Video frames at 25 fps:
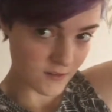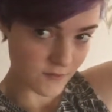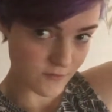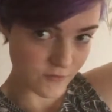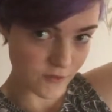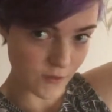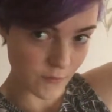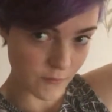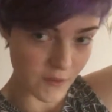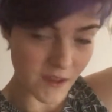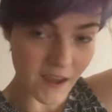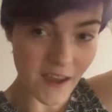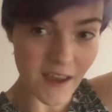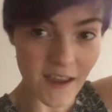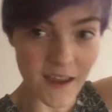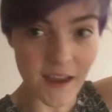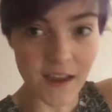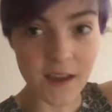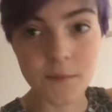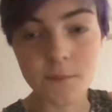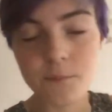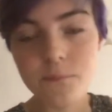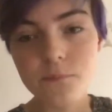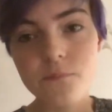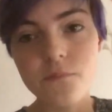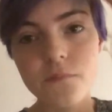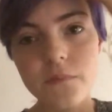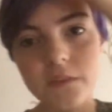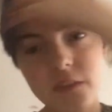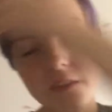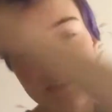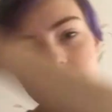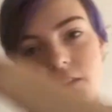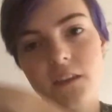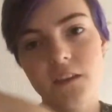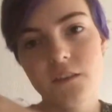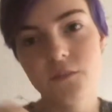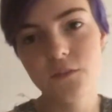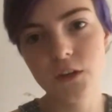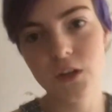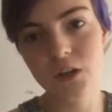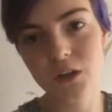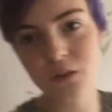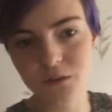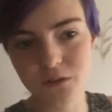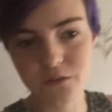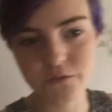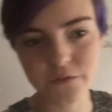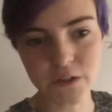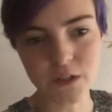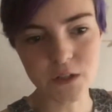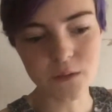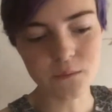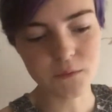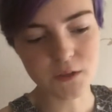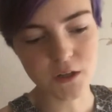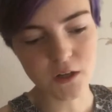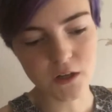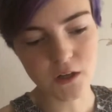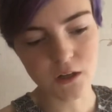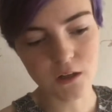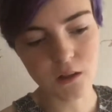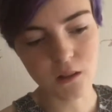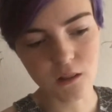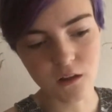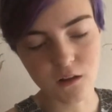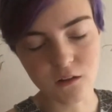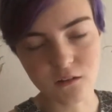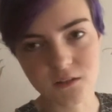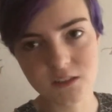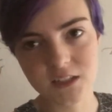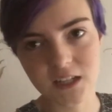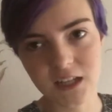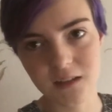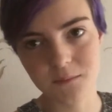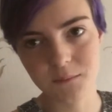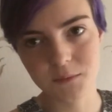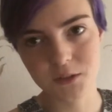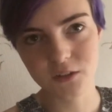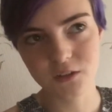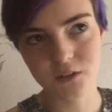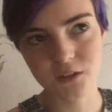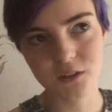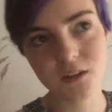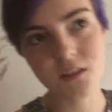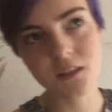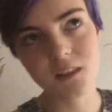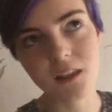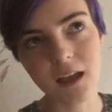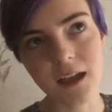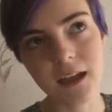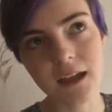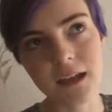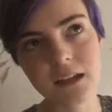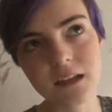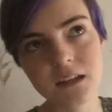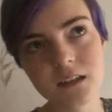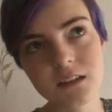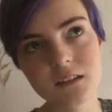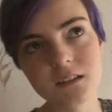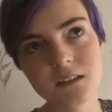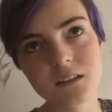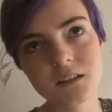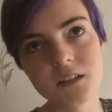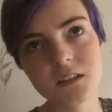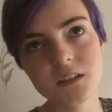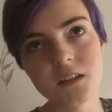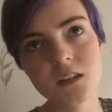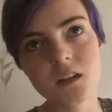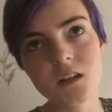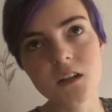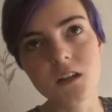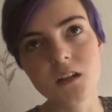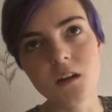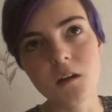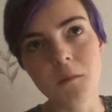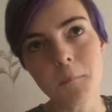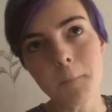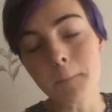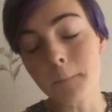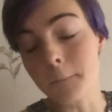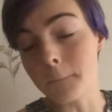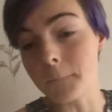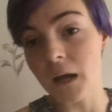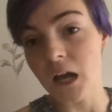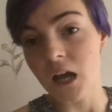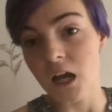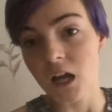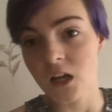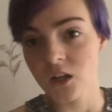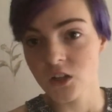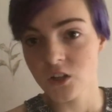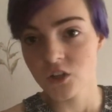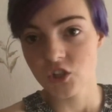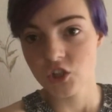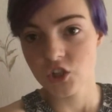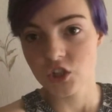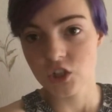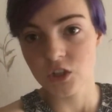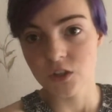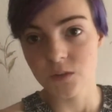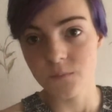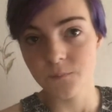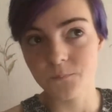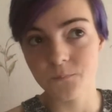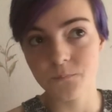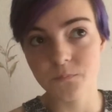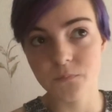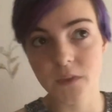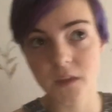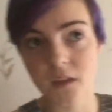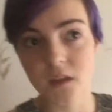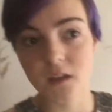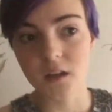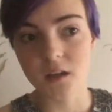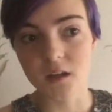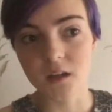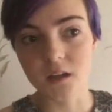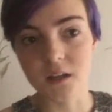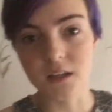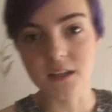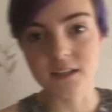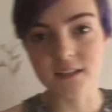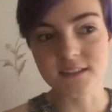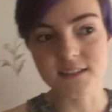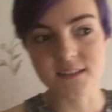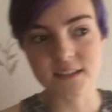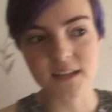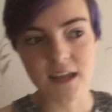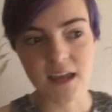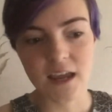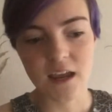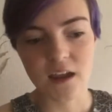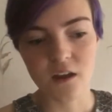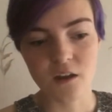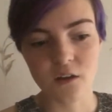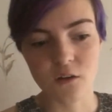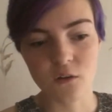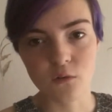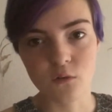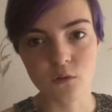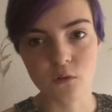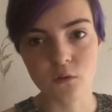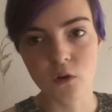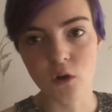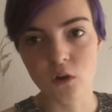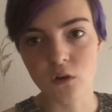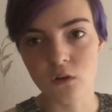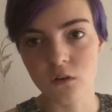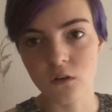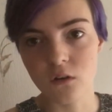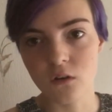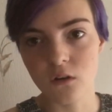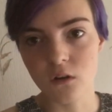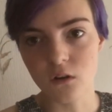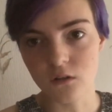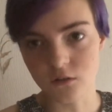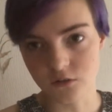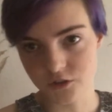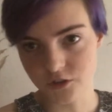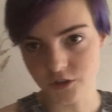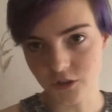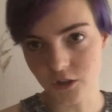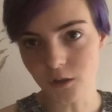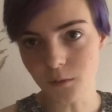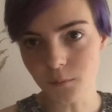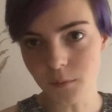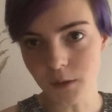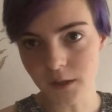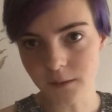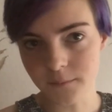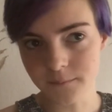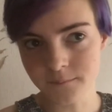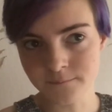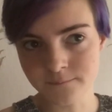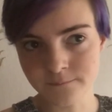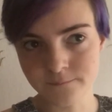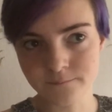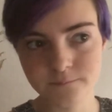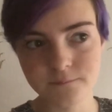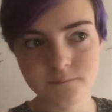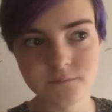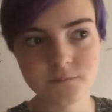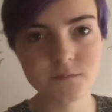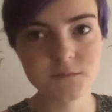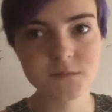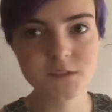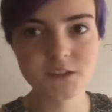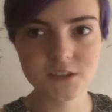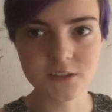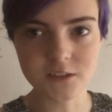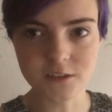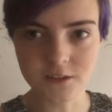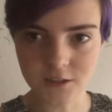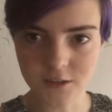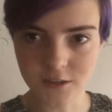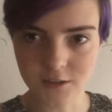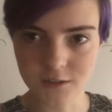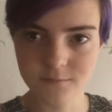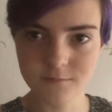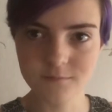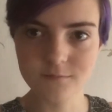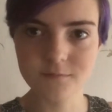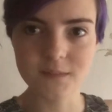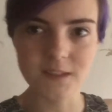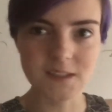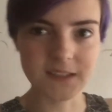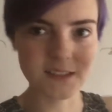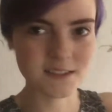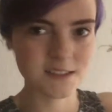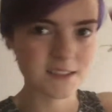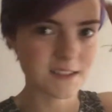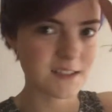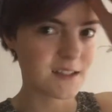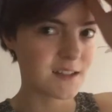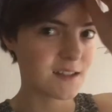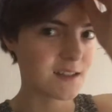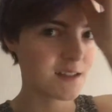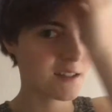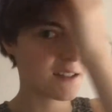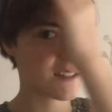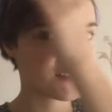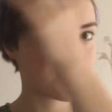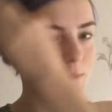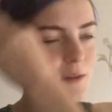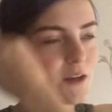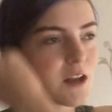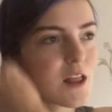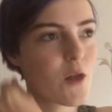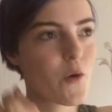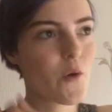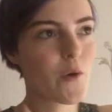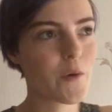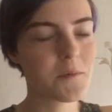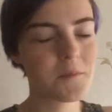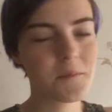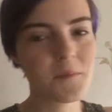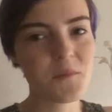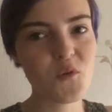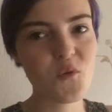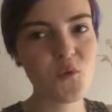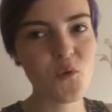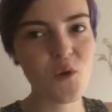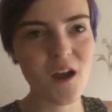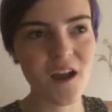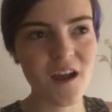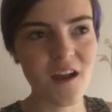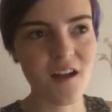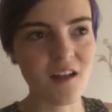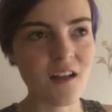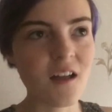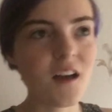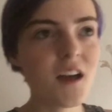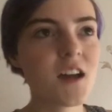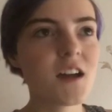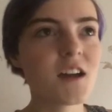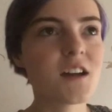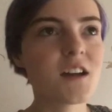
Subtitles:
from the hair, this video was filmed a long time ago, like March, and it is now October, so it's been a while.